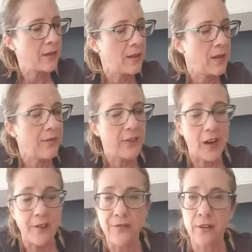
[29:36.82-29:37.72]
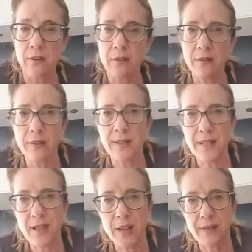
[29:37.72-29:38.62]
falafel, this
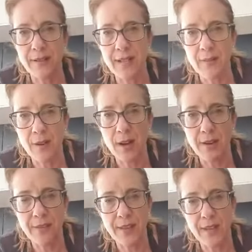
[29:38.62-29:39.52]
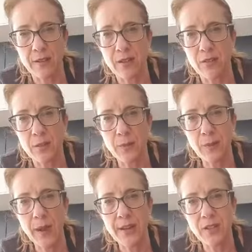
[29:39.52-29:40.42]
kind of same kind of thing. So just be
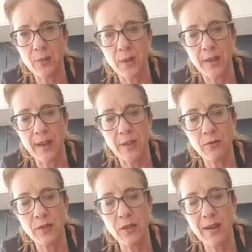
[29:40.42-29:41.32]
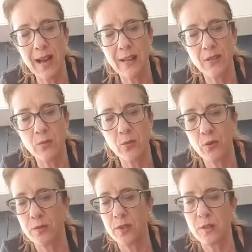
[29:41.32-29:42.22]
patient with it. And also your hands are
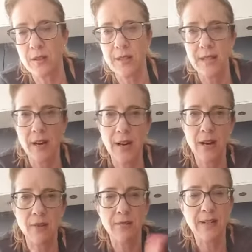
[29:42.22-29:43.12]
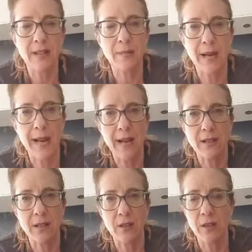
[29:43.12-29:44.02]
warm, so you can see kind of how greasy my hands
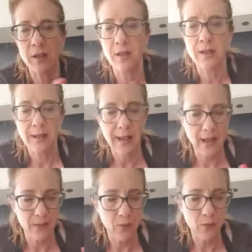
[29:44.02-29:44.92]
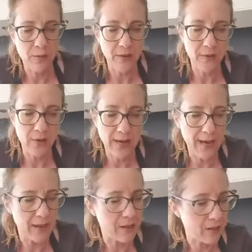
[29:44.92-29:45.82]
look. And the warmth of your
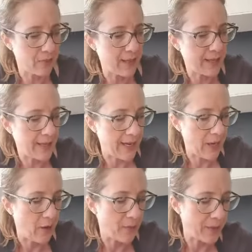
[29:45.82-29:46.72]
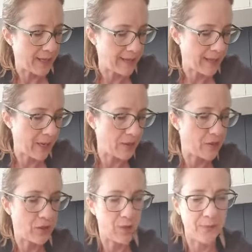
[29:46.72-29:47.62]
hands is really going to help bring it together
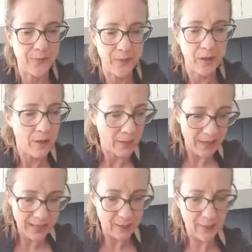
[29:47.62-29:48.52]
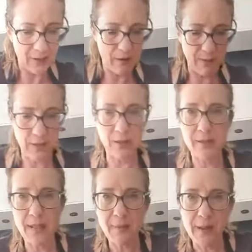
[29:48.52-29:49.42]
too. But it is a bit crumbly. You can
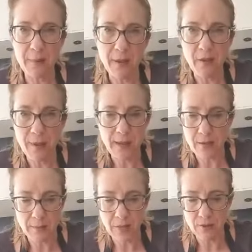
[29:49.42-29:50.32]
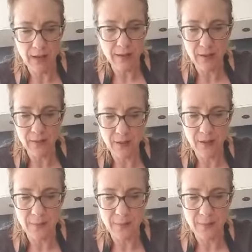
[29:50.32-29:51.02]
see I've made a bit of a mess on my tray, and that's fine.